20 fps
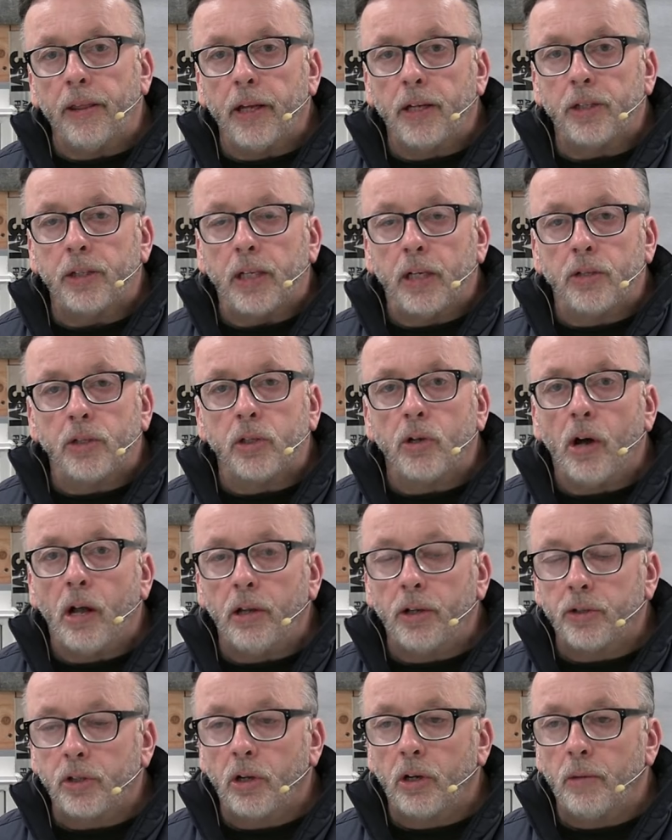of this
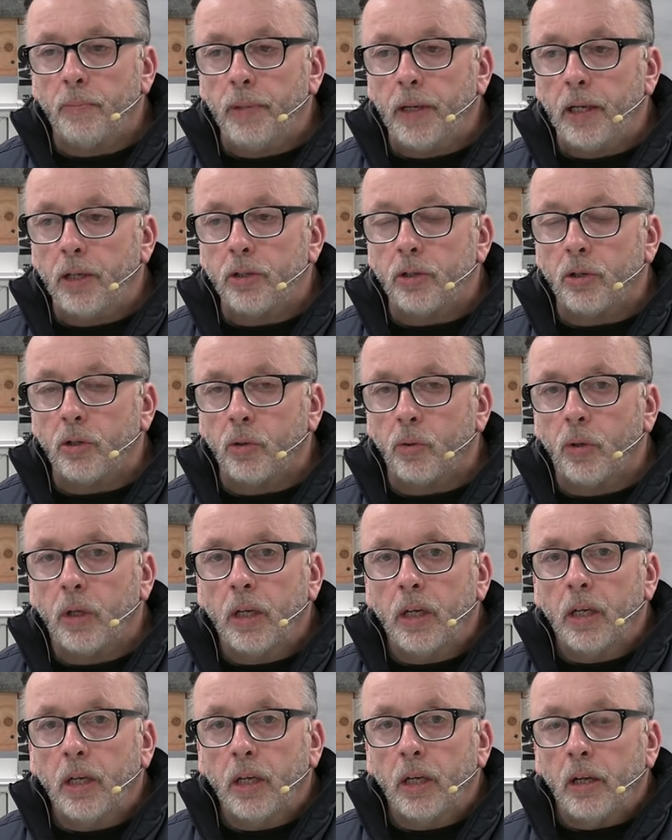install is going to be to
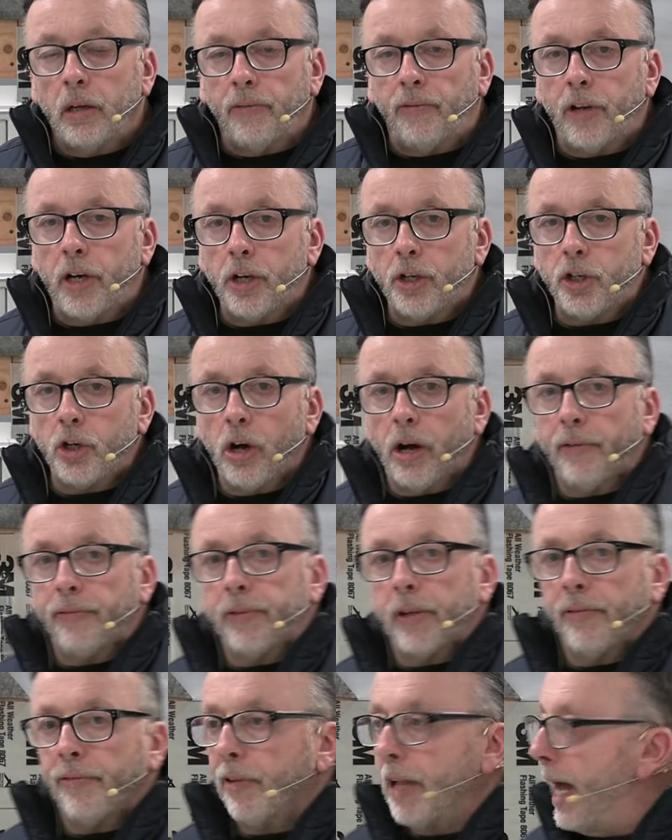finish
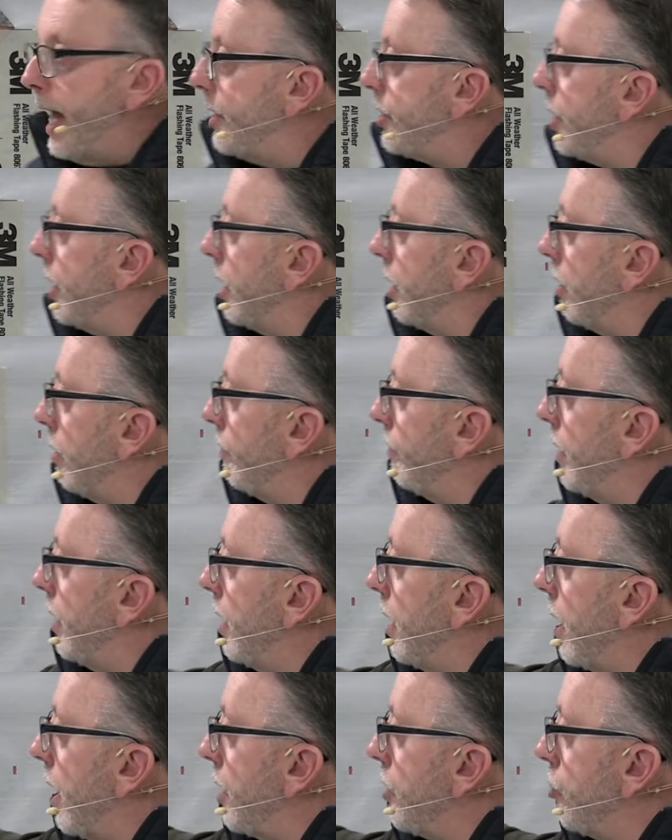off the flashing of
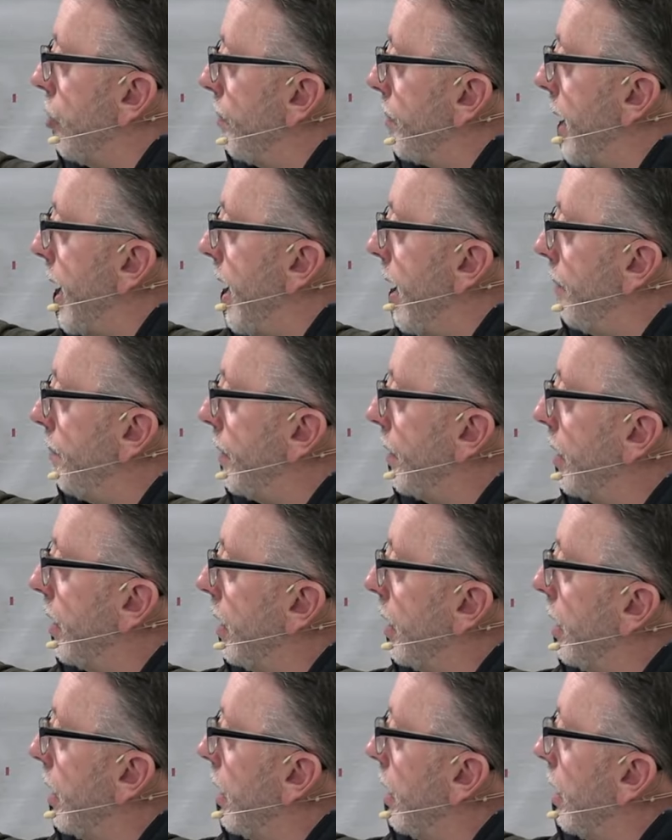the uh, drip cap.
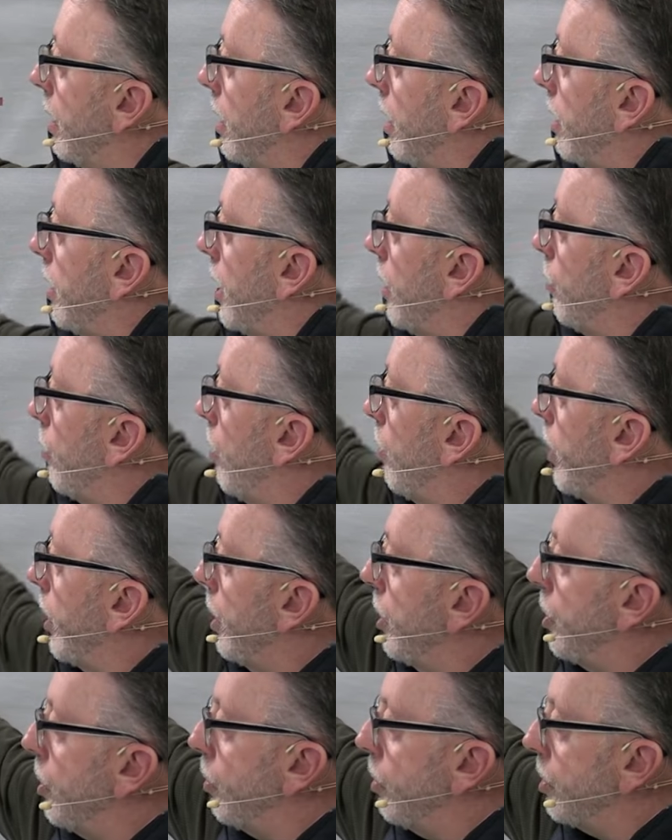And then what we're
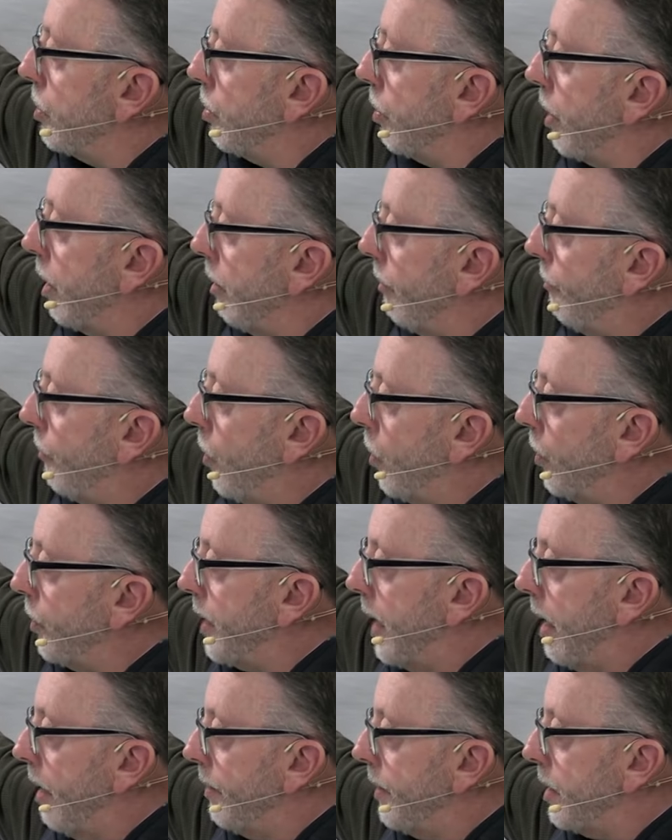going to do is we're going to fold
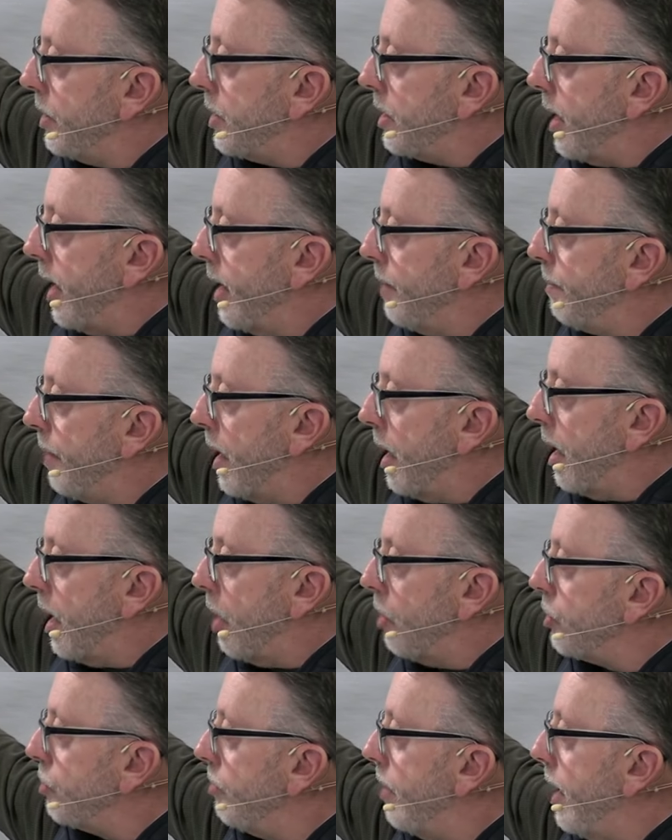down this Typar
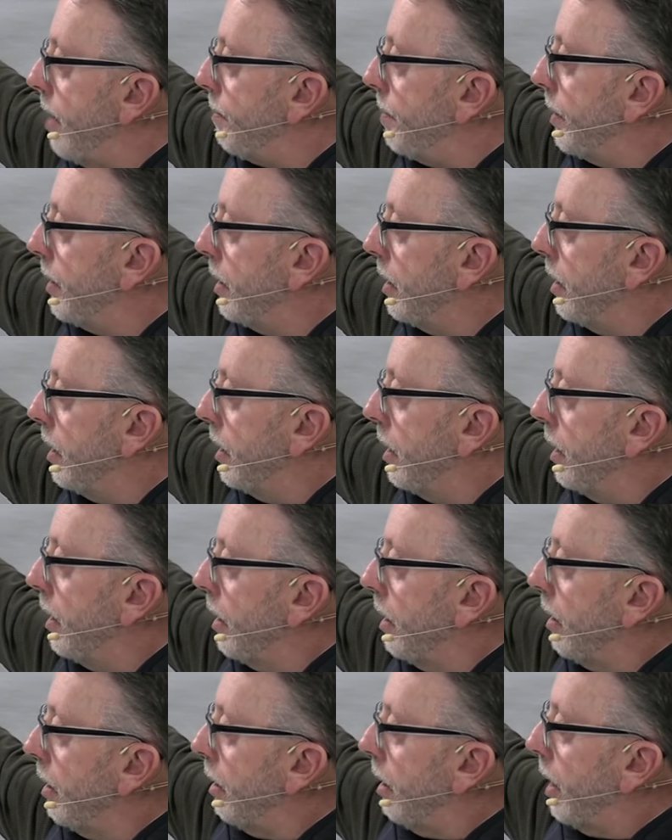house wrap
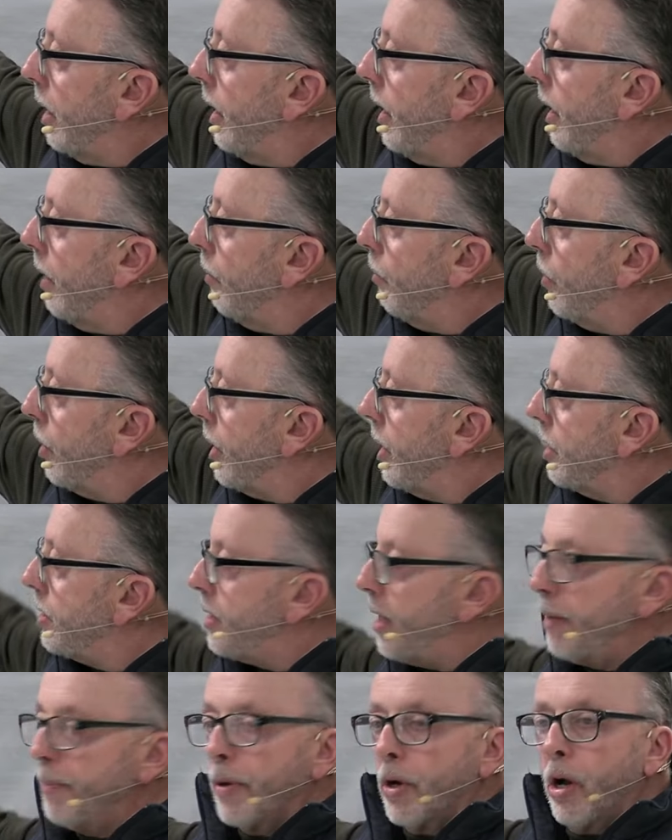and we're going to
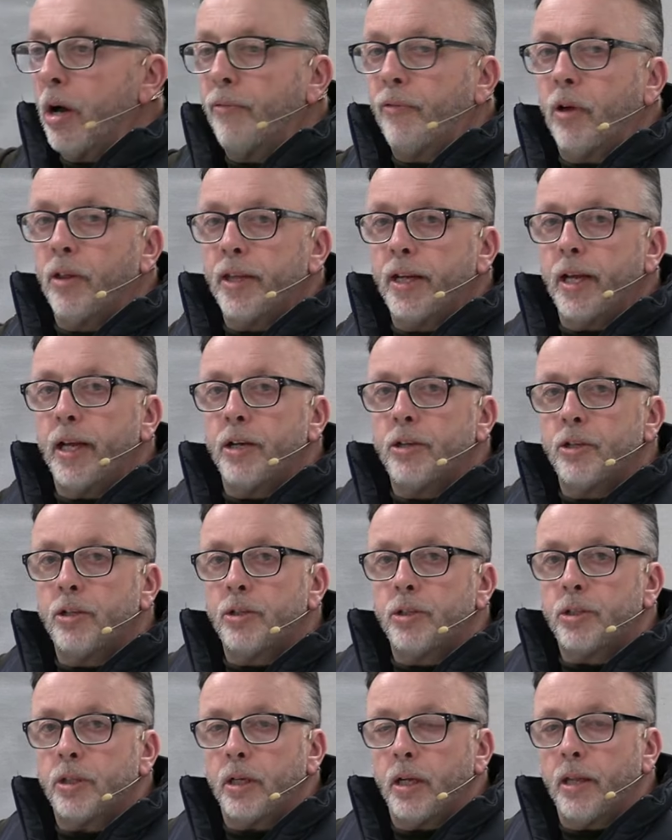tape it off on the
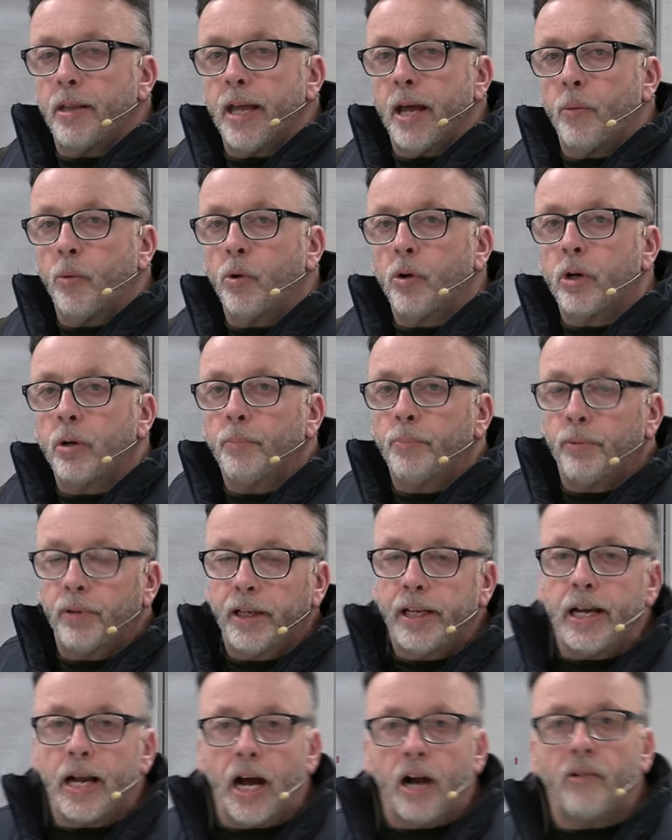edges and that will
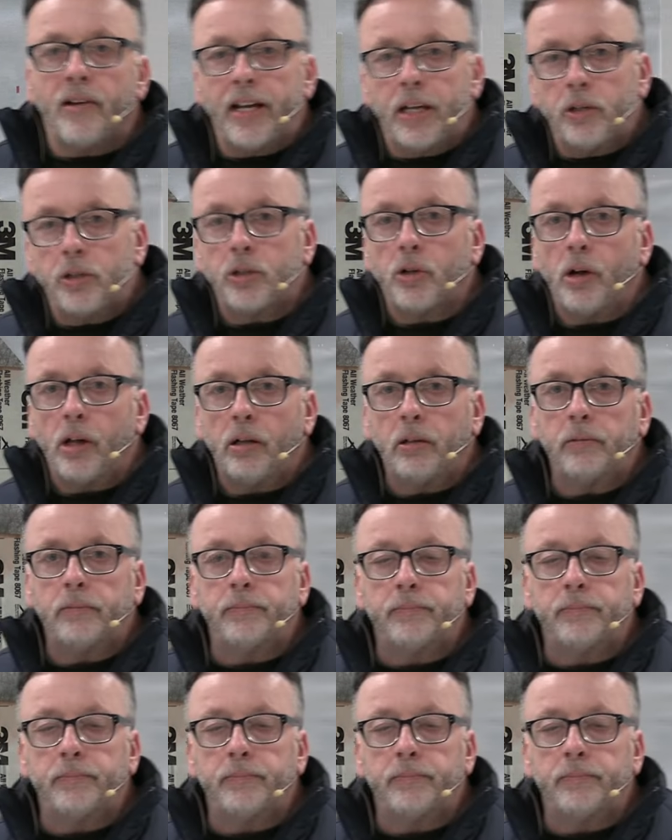complete our install.